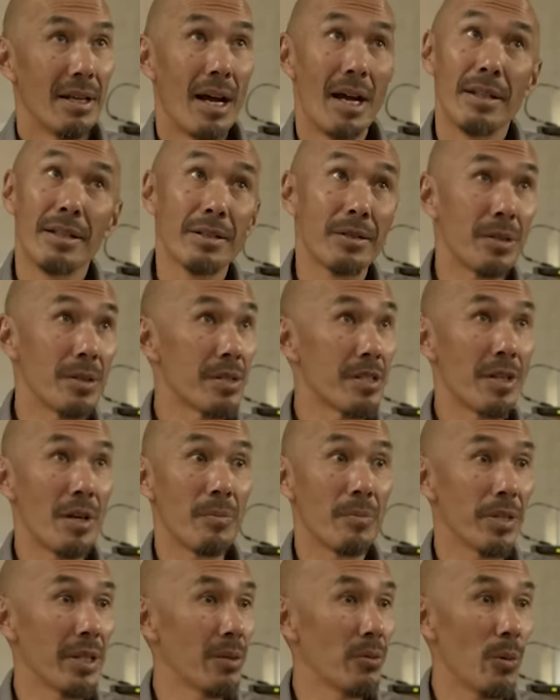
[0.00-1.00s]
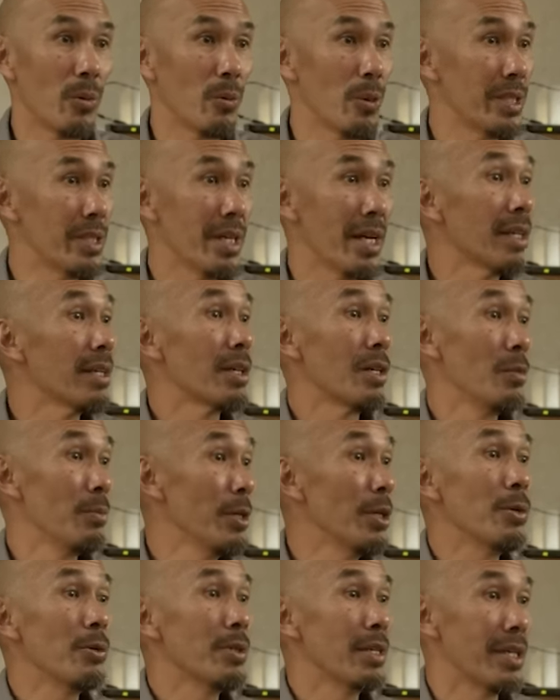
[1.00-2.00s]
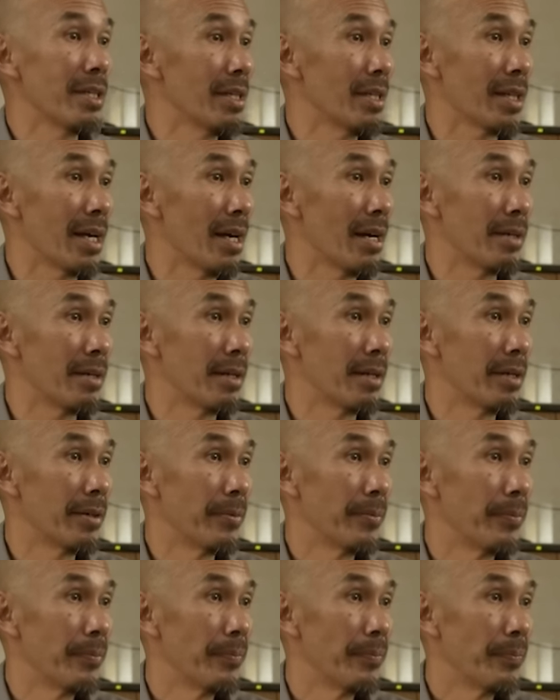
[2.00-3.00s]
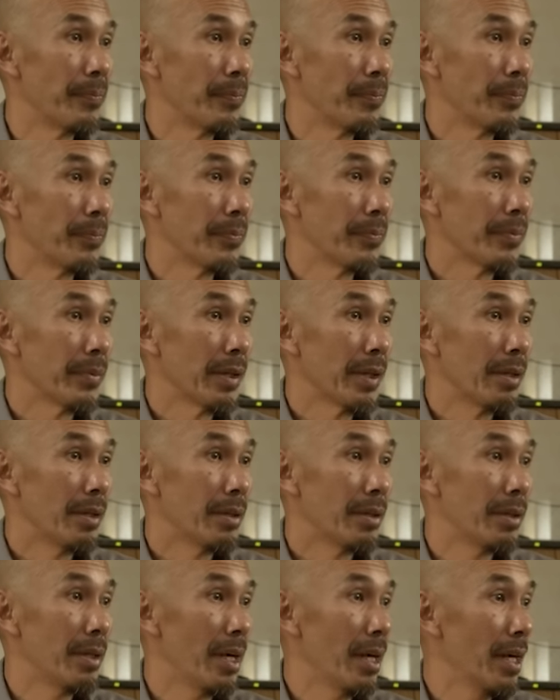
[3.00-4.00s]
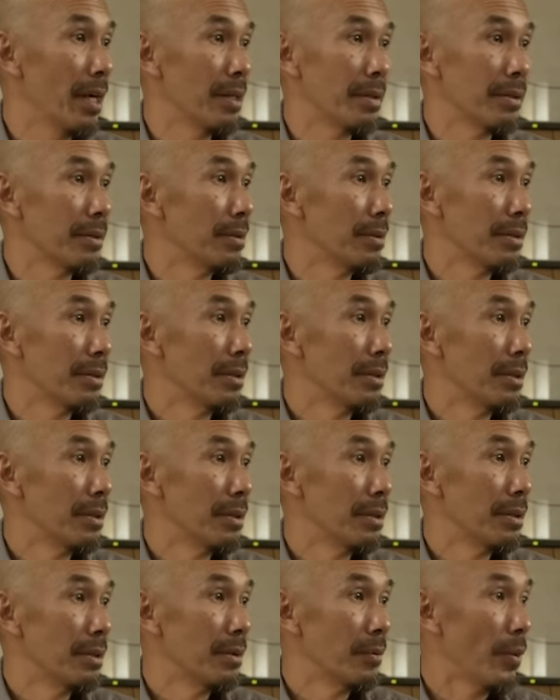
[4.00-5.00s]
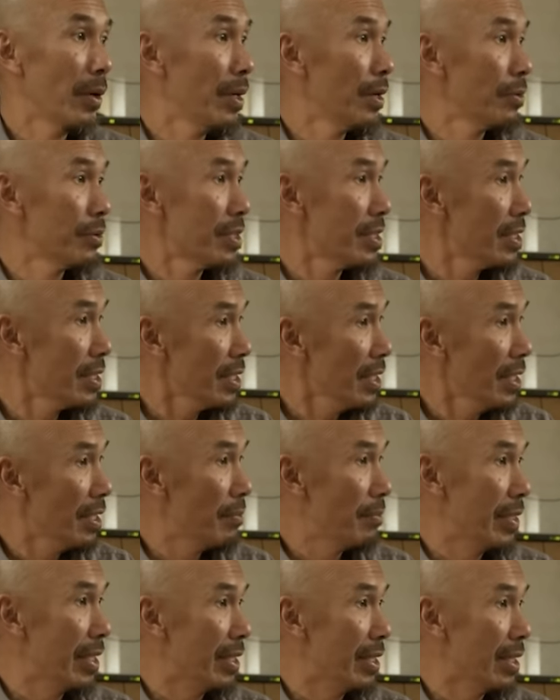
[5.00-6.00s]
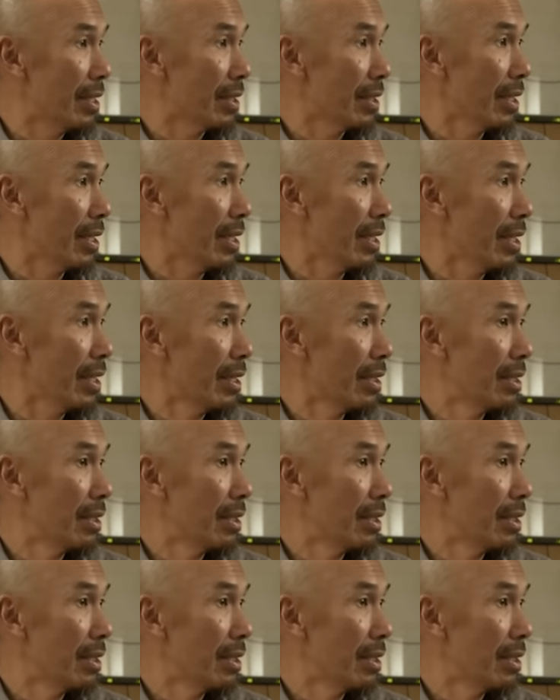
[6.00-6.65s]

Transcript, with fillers: I think there's something when we take communion together that we don't see immediately.